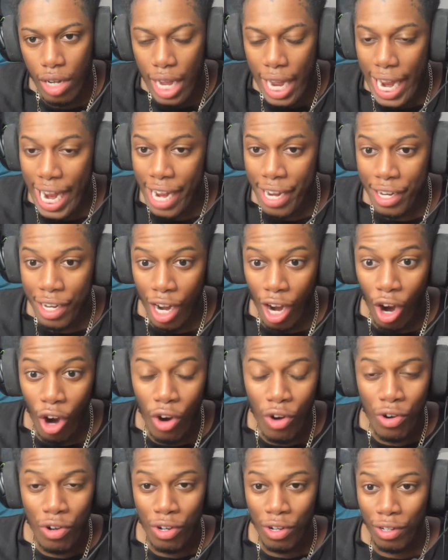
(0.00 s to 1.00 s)
Hey,
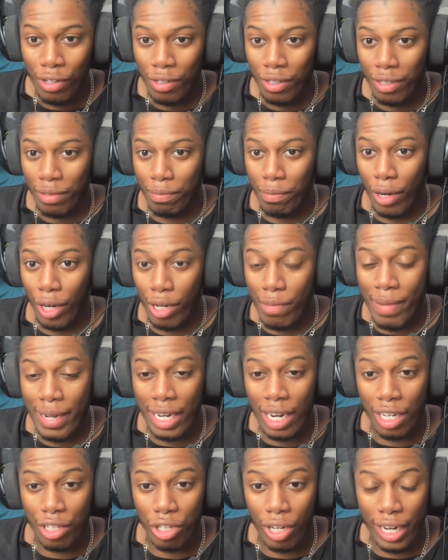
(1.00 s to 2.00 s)
yo! Bro, you better
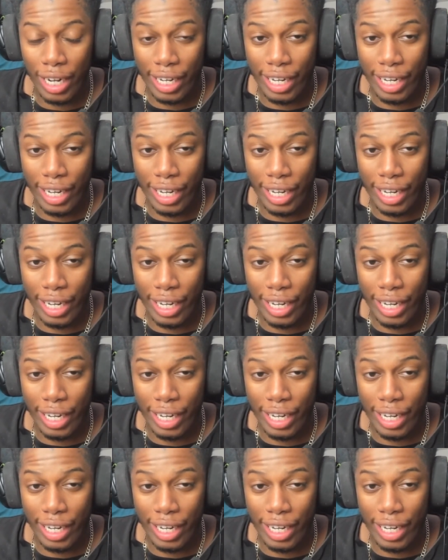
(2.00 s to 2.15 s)
not try to